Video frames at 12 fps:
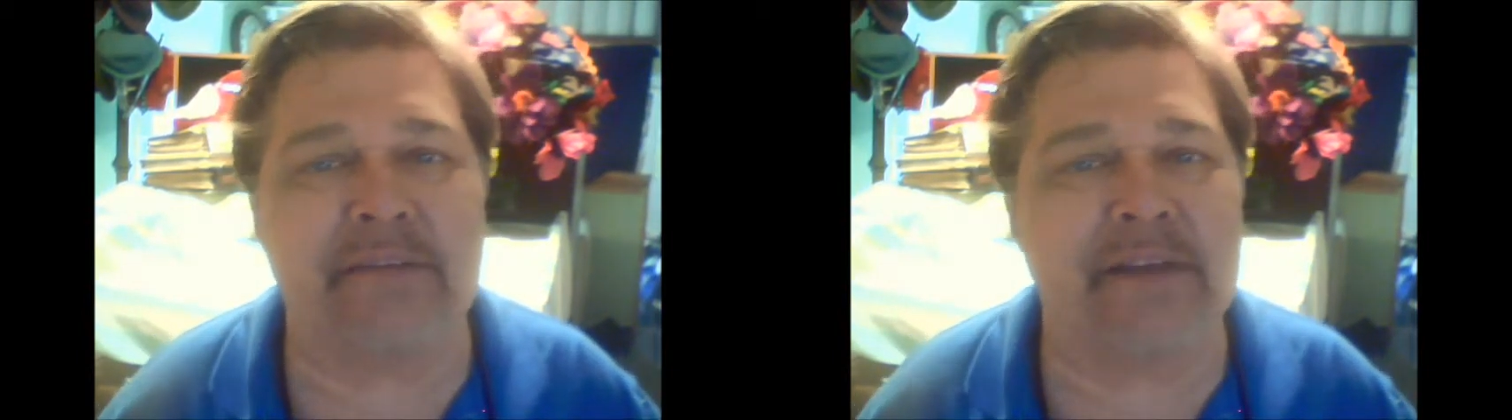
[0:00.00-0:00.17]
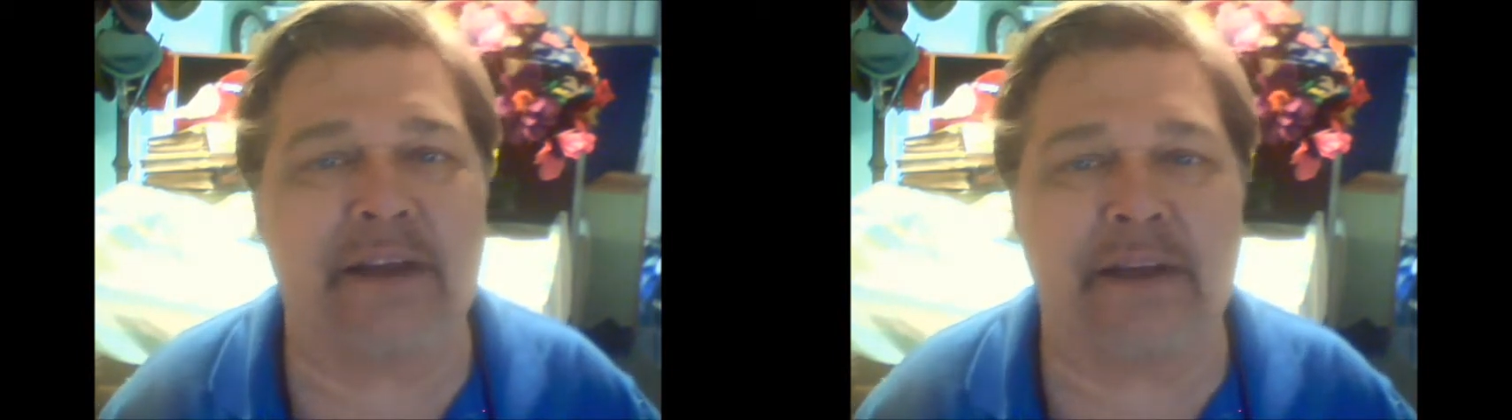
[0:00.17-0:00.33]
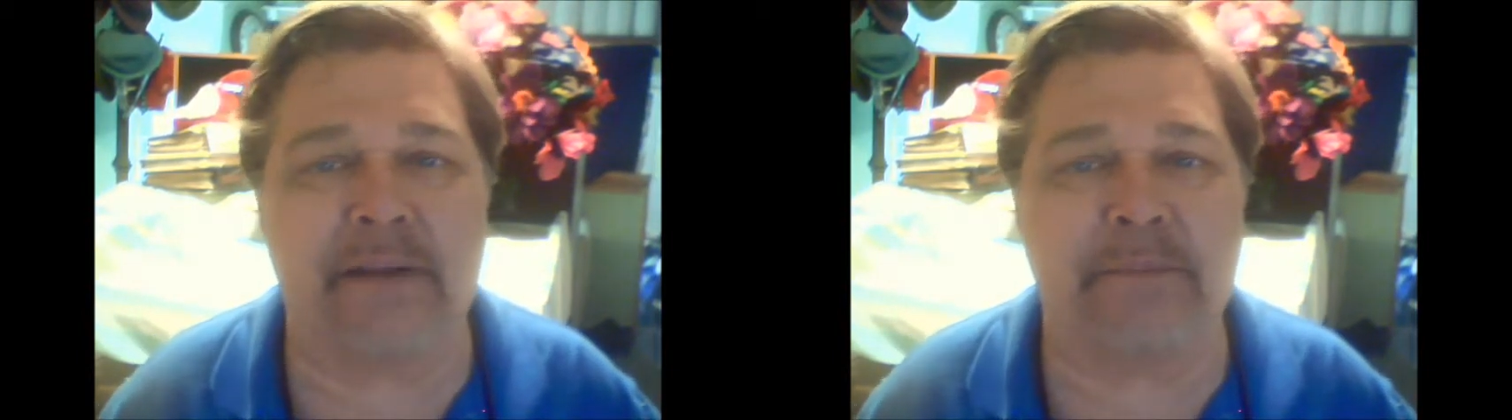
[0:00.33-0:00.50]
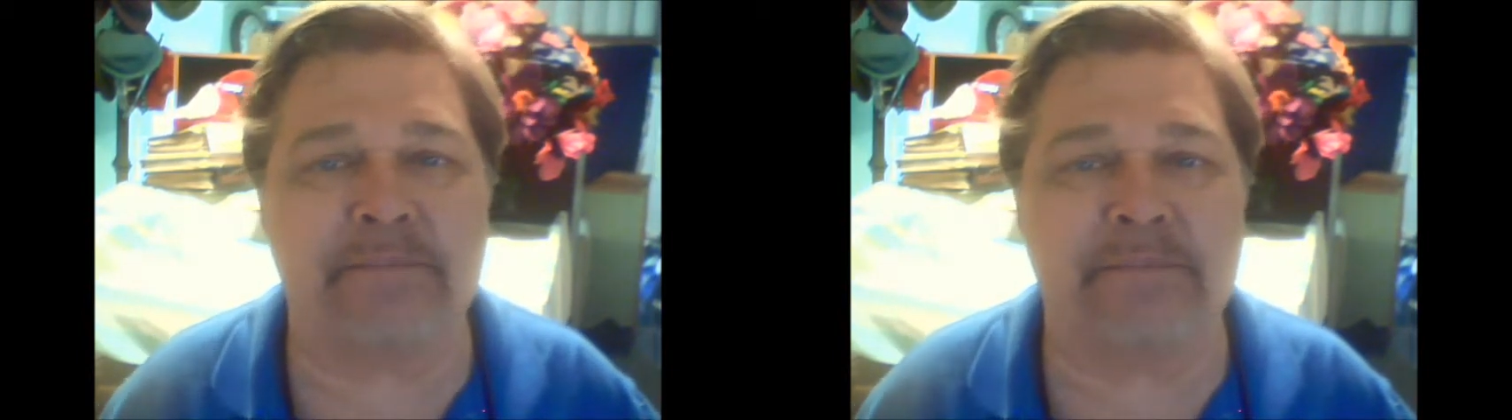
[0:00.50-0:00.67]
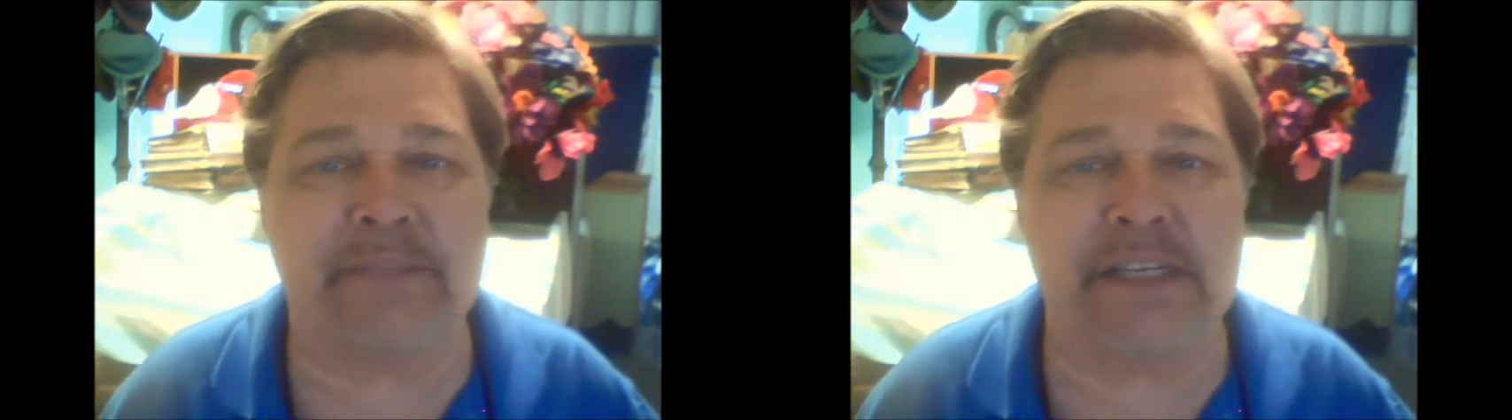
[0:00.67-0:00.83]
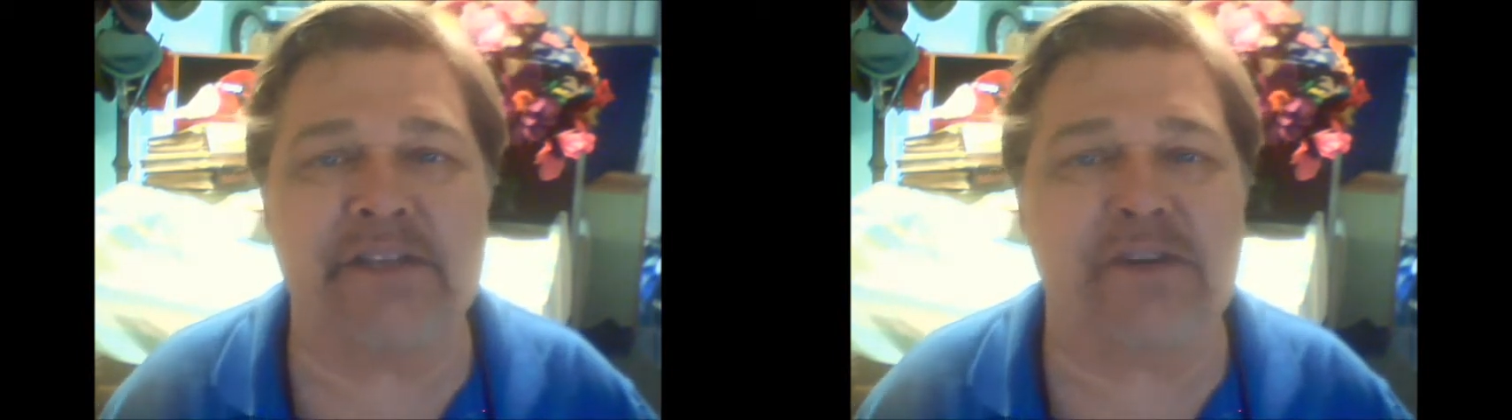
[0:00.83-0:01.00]
Um,
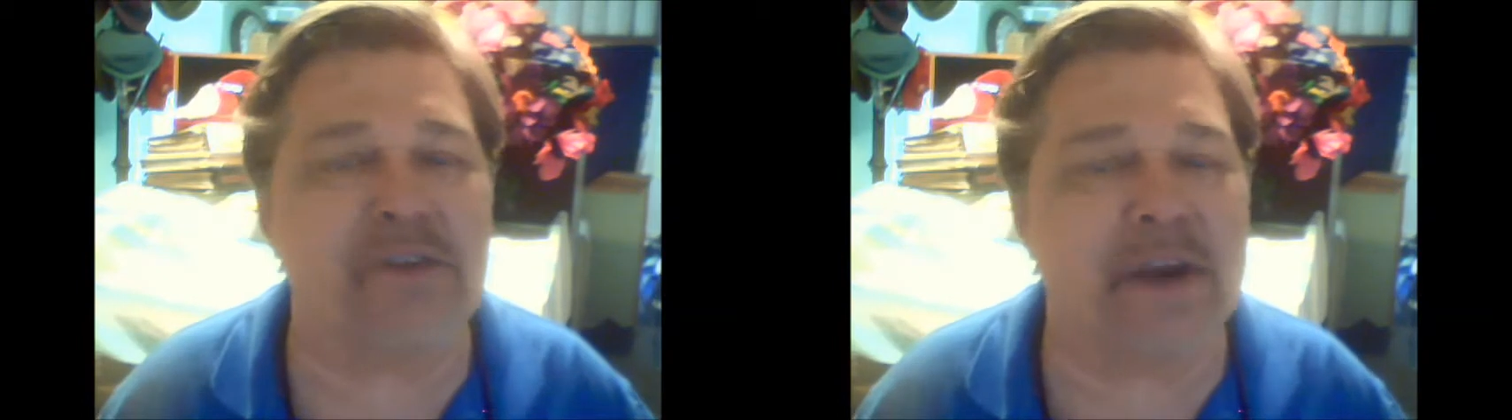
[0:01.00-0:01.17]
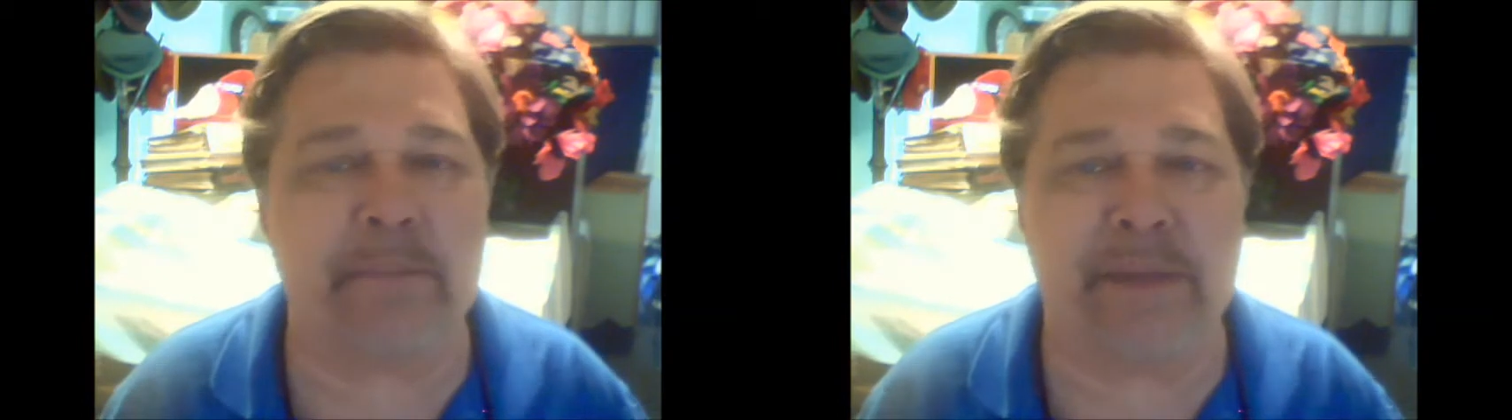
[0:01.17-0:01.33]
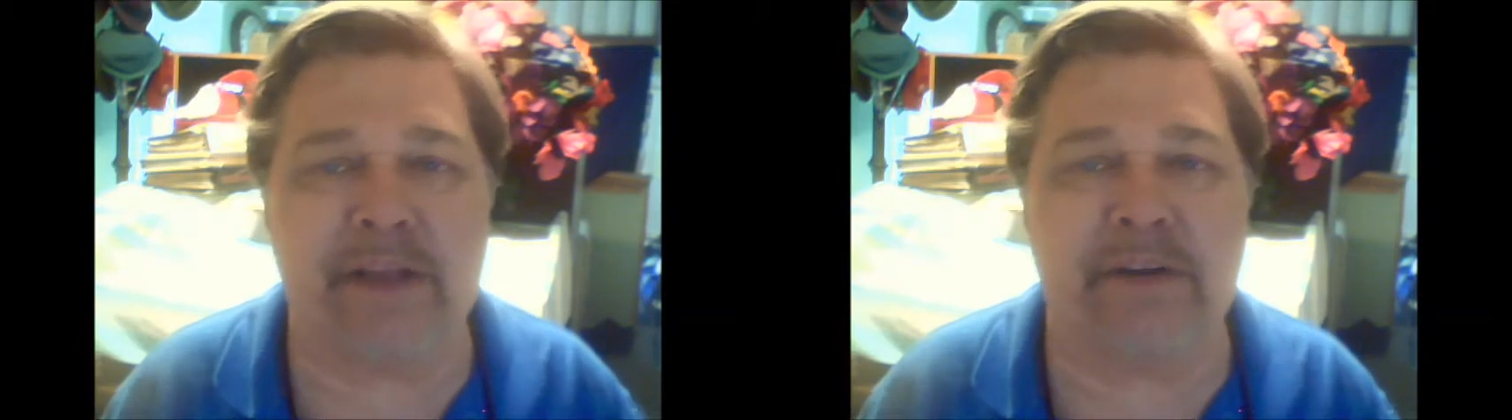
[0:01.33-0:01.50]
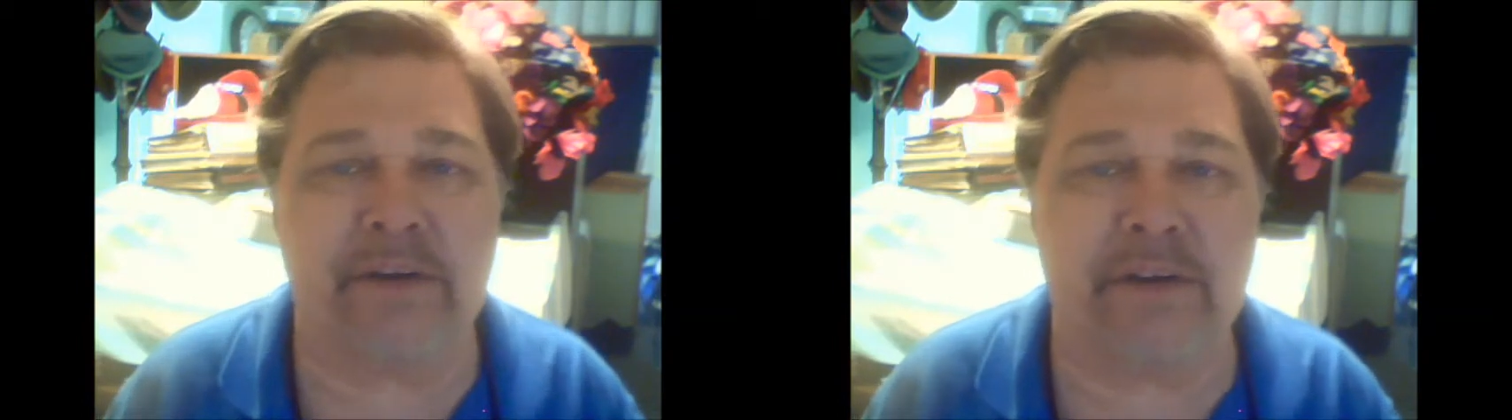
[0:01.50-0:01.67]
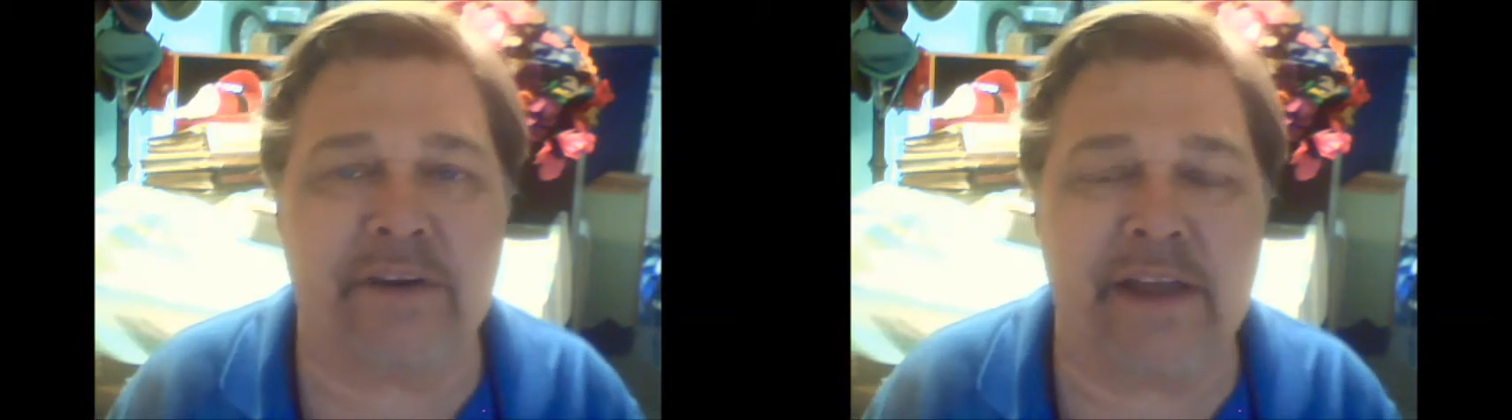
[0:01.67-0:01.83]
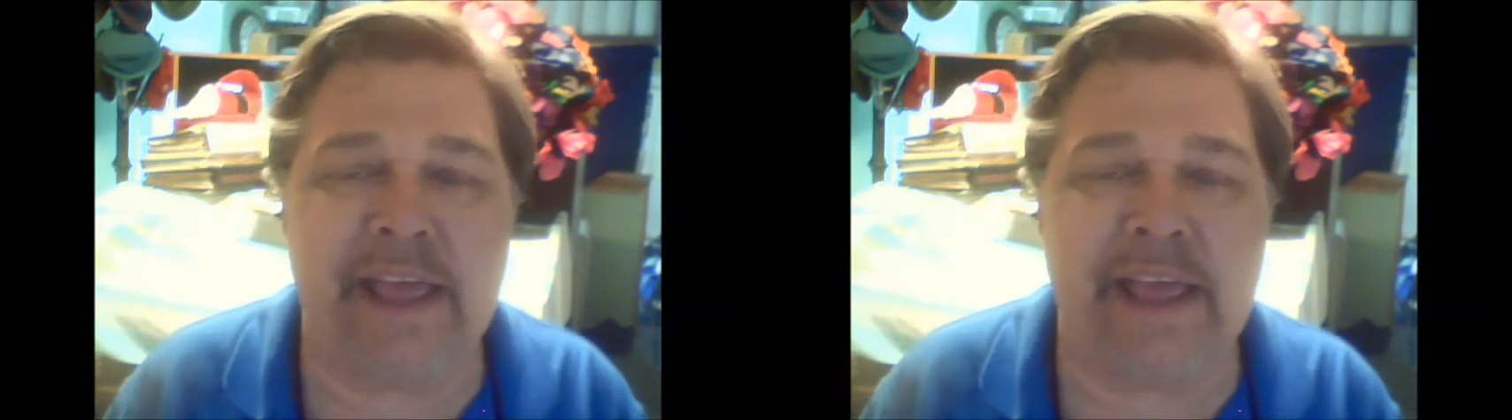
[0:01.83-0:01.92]
he's a great builder.